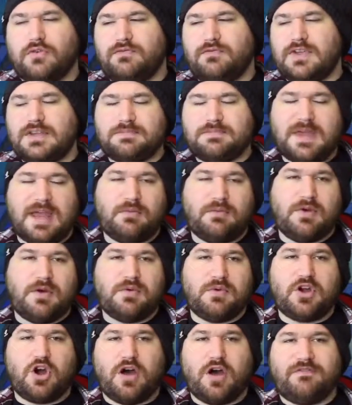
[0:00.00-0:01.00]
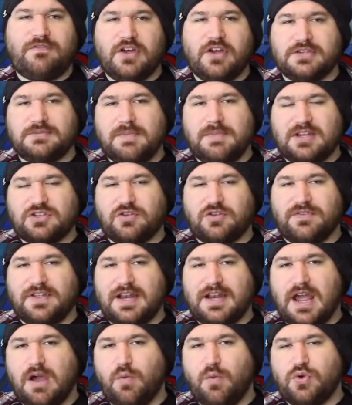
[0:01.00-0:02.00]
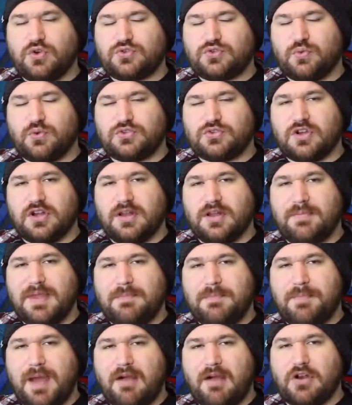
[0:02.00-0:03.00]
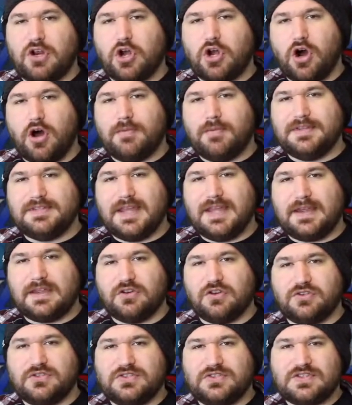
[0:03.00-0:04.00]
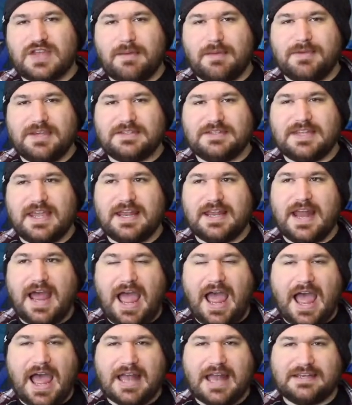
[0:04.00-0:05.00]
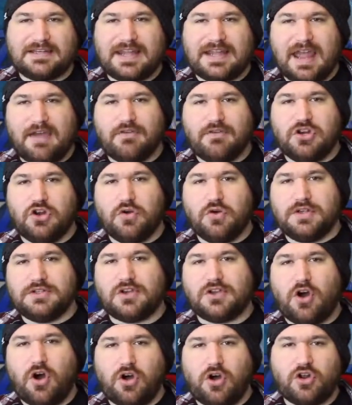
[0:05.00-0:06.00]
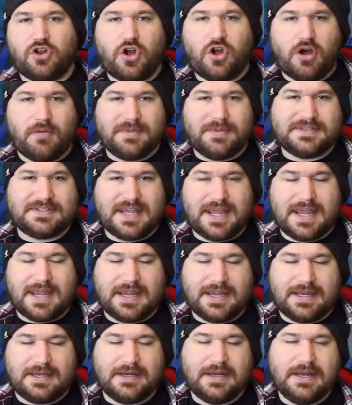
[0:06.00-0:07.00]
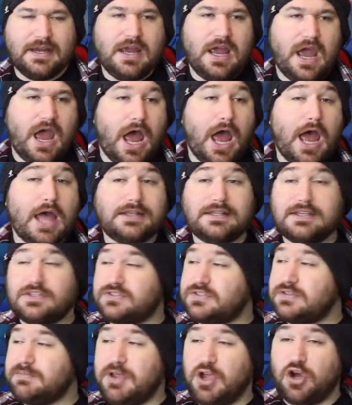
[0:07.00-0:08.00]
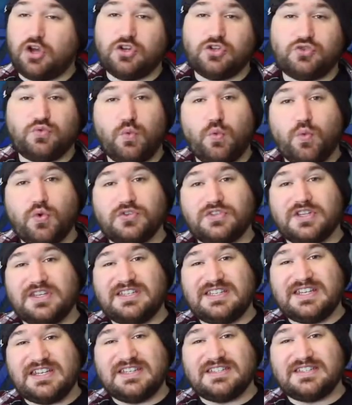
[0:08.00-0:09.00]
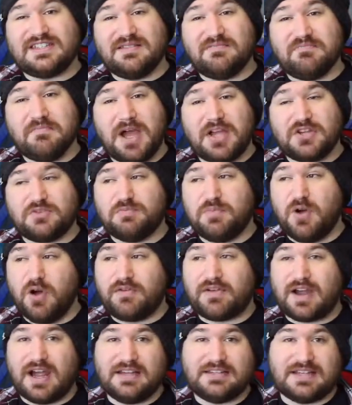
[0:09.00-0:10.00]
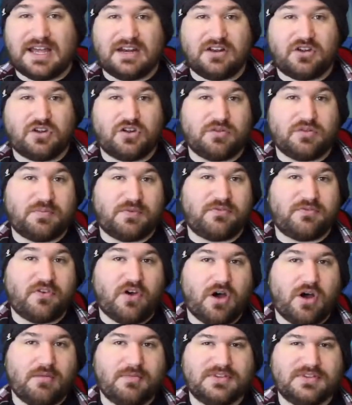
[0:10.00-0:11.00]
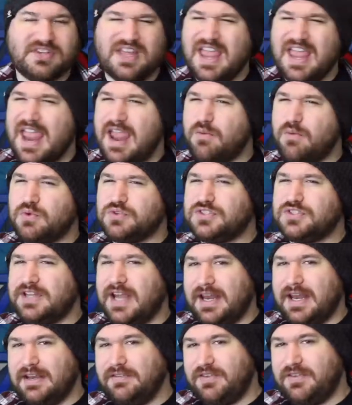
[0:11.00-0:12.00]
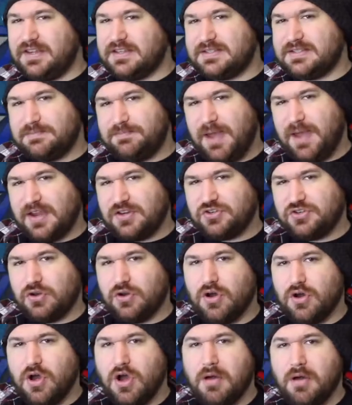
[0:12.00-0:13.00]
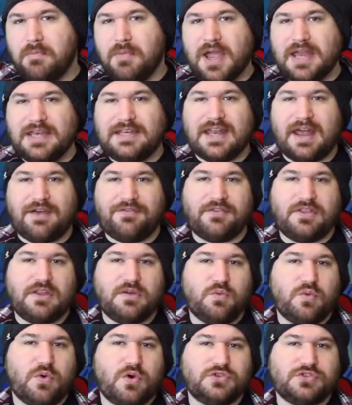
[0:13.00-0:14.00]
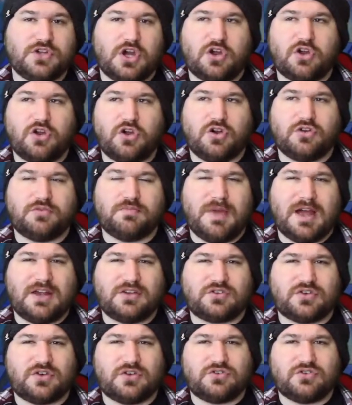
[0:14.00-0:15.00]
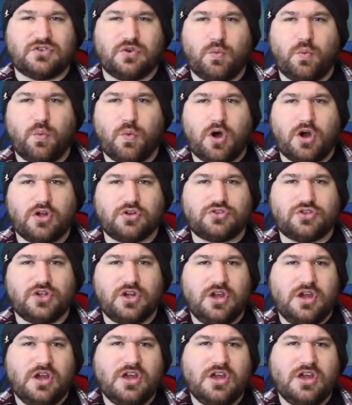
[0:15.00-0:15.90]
This meant where we got our first match of the night, which was going to be Baron Corbin taking on Sami Zayn and Kevin Owens on commentating. This, to be honest, was a decent match. Both guys had a good performance. It wasn't anything special, but it definitely was a good match to watch